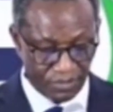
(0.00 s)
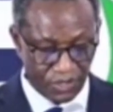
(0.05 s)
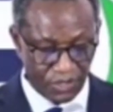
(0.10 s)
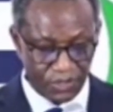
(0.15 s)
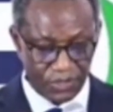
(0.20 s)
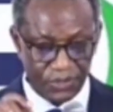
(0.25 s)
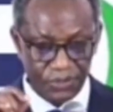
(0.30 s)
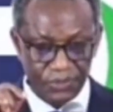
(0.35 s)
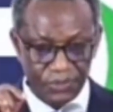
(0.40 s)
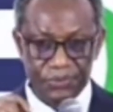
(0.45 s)

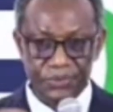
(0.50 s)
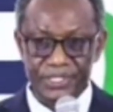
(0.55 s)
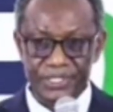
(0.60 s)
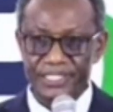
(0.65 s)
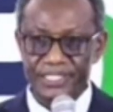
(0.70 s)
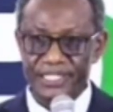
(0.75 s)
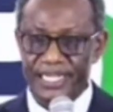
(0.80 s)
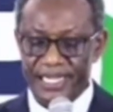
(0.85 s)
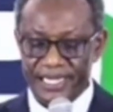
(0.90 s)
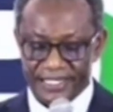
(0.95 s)

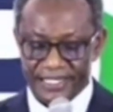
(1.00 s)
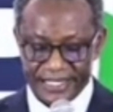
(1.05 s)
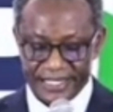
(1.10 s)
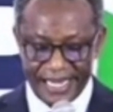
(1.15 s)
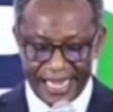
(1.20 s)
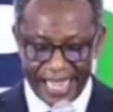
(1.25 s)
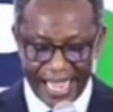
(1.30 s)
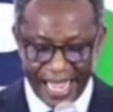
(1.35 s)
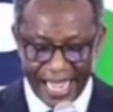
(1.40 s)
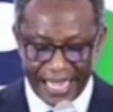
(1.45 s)
rooted
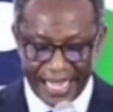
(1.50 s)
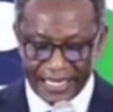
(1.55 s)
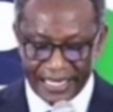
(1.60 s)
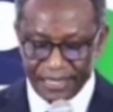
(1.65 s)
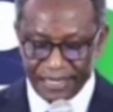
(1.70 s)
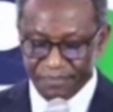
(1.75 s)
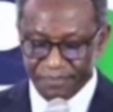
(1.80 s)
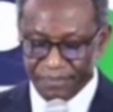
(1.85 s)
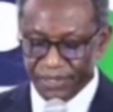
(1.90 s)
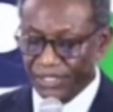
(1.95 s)

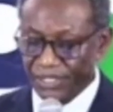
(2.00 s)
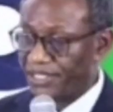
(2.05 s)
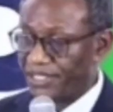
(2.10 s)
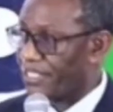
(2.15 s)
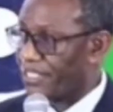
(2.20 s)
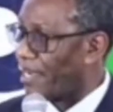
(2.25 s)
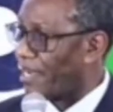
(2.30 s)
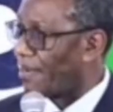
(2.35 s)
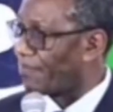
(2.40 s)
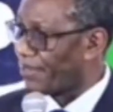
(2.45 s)
and built
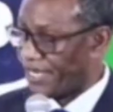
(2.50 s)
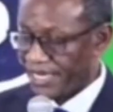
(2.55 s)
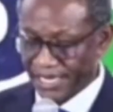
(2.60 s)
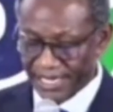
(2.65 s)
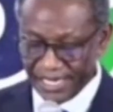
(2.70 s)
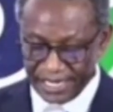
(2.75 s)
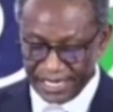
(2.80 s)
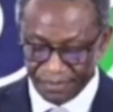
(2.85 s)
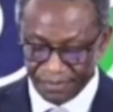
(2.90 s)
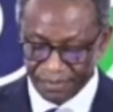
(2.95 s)
up in
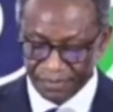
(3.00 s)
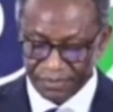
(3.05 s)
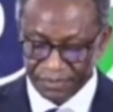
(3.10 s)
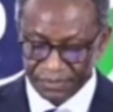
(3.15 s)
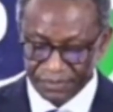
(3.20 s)
Him,